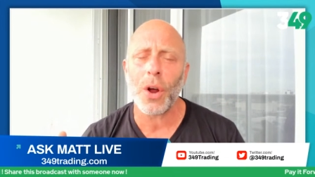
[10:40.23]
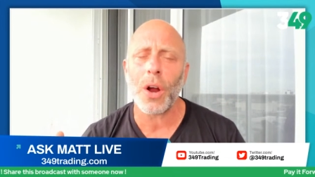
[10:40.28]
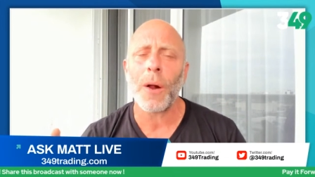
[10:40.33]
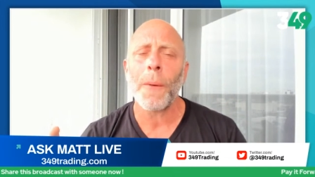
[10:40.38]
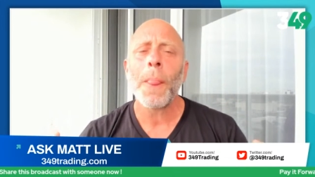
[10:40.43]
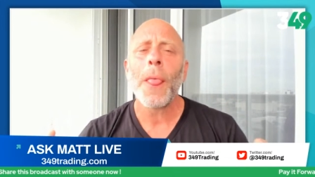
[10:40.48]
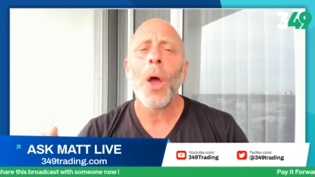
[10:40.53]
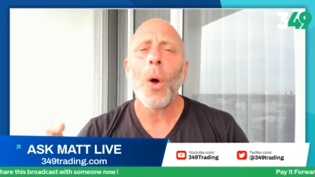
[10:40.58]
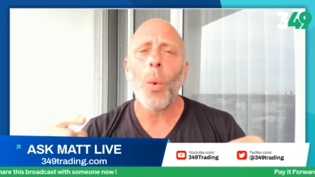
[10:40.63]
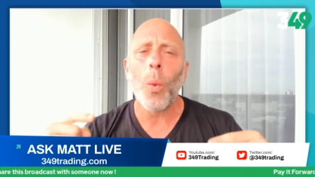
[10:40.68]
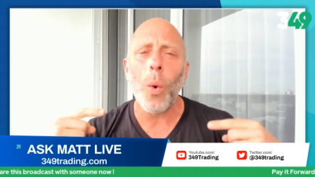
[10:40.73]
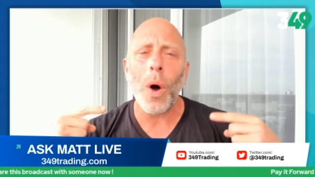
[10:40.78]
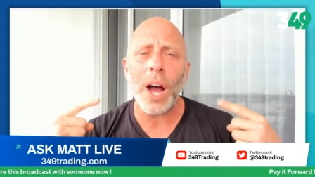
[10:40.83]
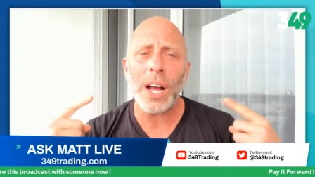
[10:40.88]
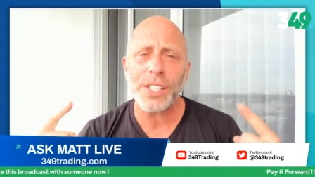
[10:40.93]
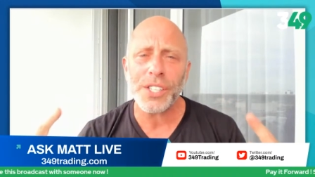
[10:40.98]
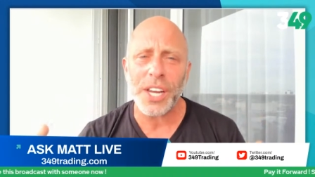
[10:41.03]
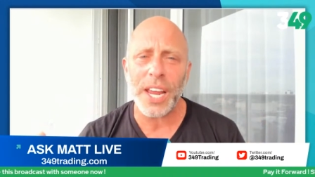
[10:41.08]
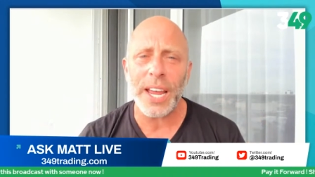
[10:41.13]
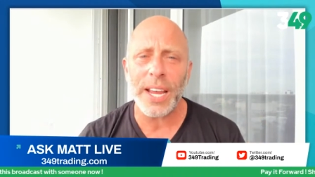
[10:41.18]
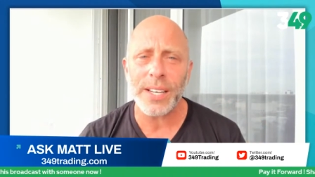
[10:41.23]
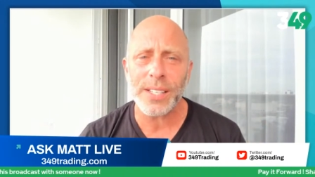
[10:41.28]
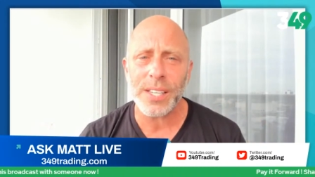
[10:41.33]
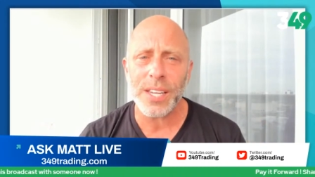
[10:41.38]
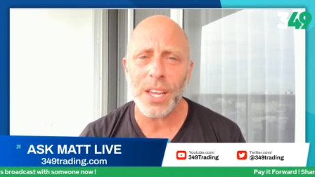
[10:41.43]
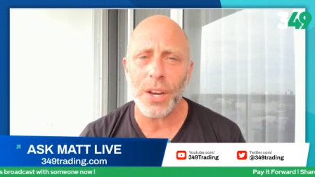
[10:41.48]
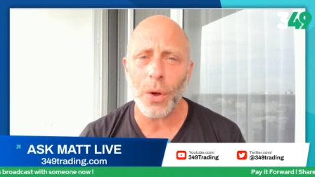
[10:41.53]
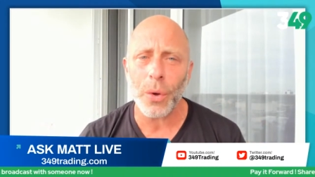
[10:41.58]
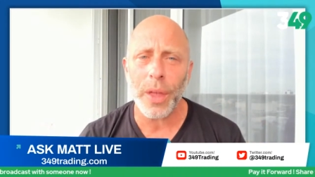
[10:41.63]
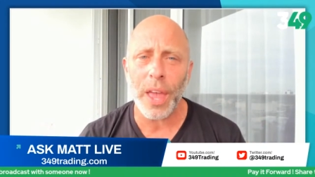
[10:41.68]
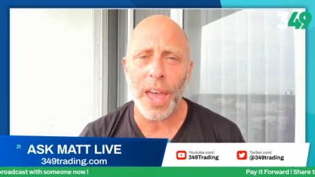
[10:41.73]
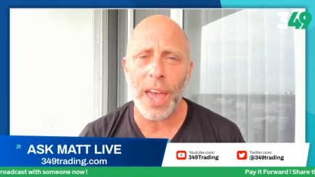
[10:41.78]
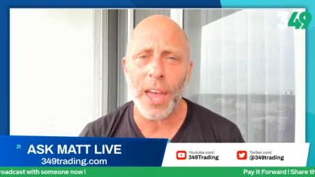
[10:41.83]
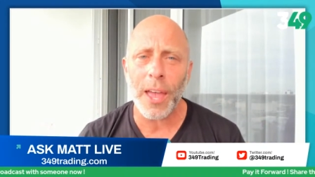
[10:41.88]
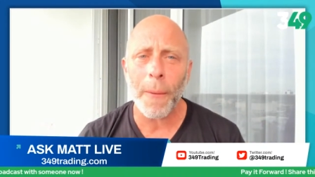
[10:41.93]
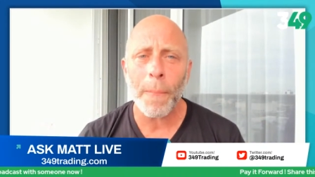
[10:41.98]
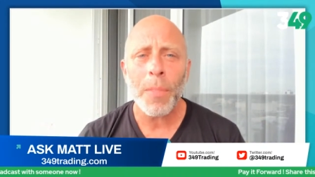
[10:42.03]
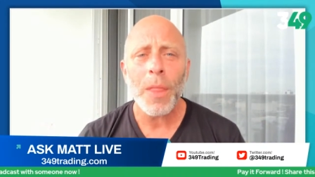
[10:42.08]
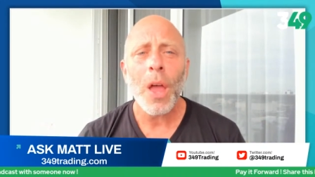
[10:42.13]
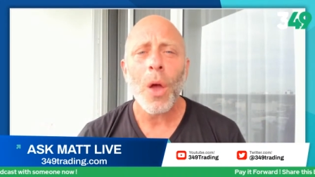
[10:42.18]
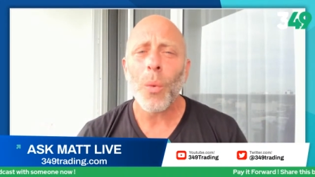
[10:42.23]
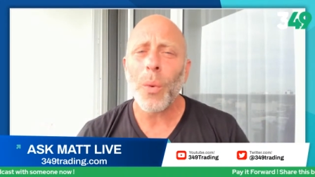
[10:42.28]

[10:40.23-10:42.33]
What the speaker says: are, watch 18. Okay.